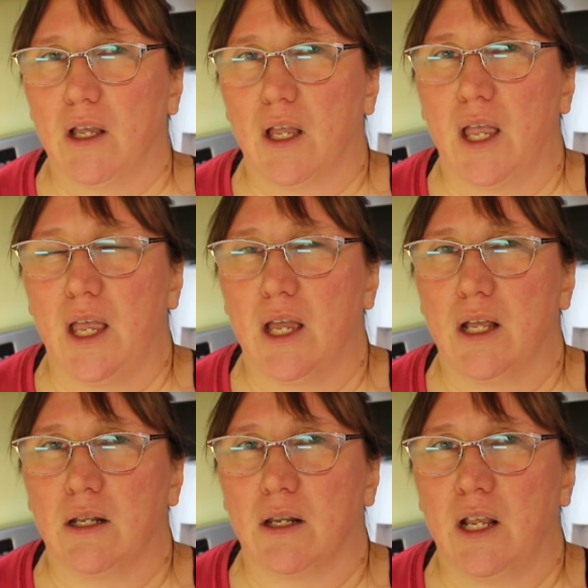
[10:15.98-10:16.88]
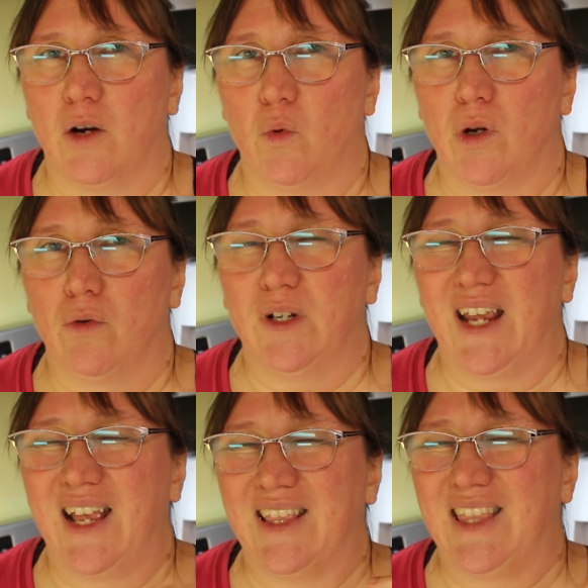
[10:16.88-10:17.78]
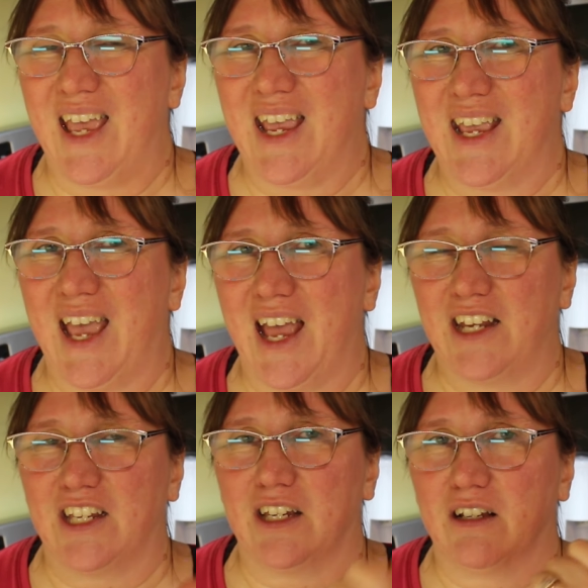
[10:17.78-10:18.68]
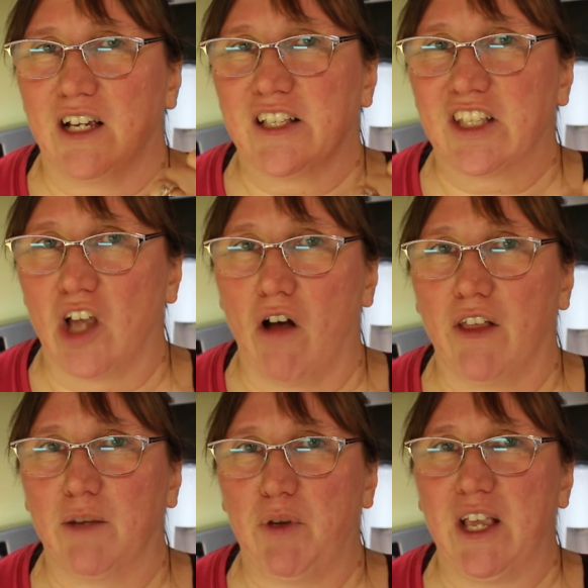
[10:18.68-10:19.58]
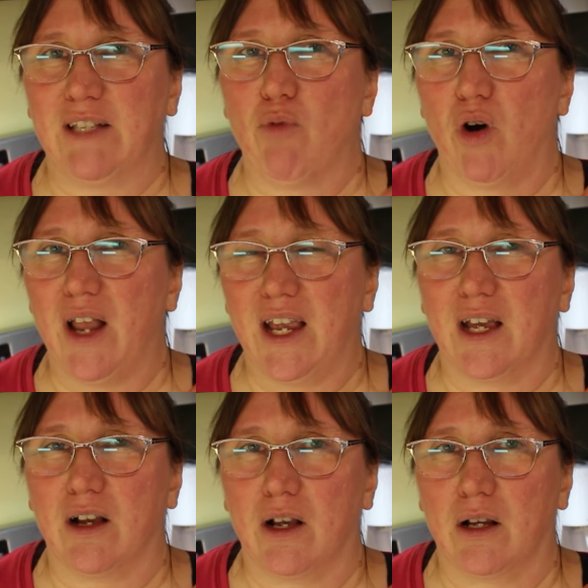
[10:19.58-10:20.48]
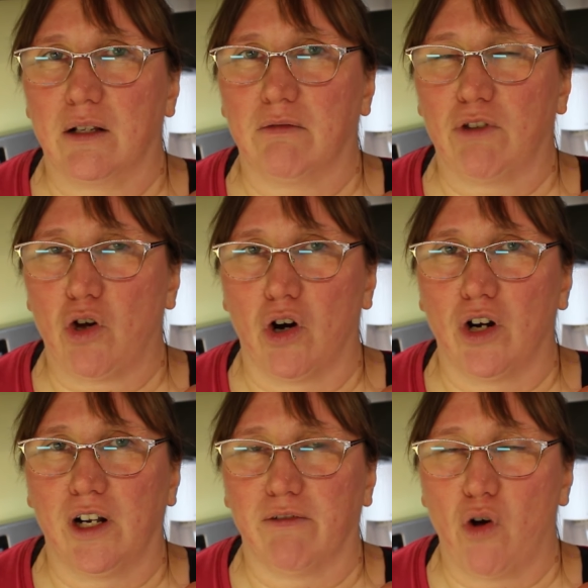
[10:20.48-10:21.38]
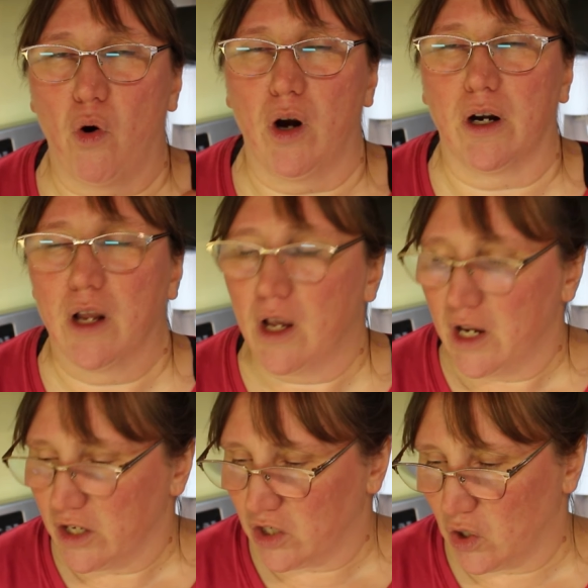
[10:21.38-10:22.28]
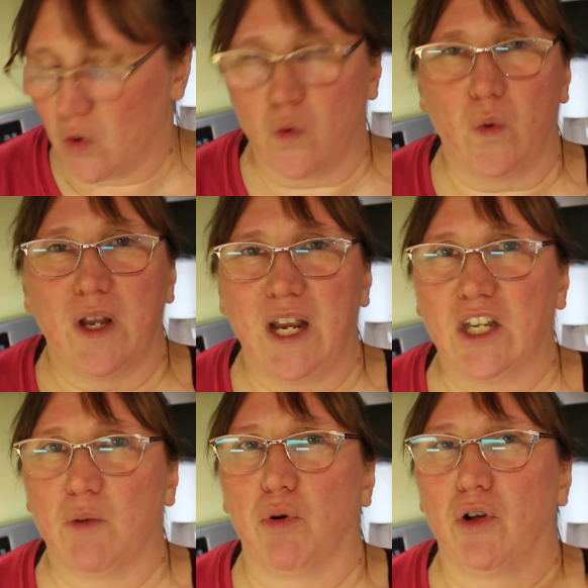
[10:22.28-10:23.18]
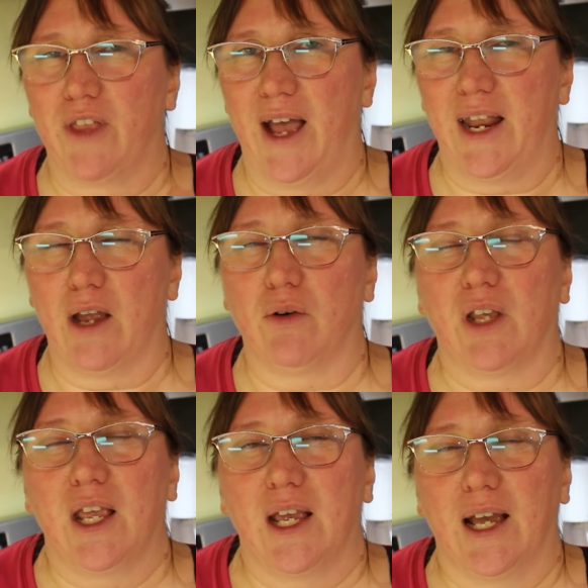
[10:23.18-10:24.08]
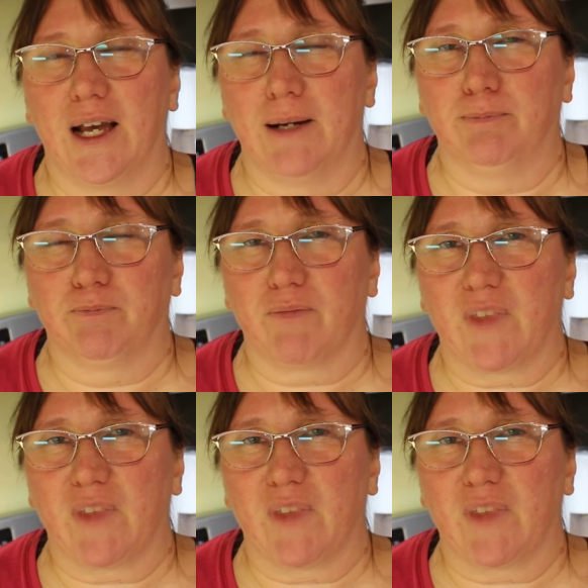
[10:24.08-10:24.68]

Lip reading: and in a wound, and they get a solid piece, more like a kernel of corn. So we need to pull that out.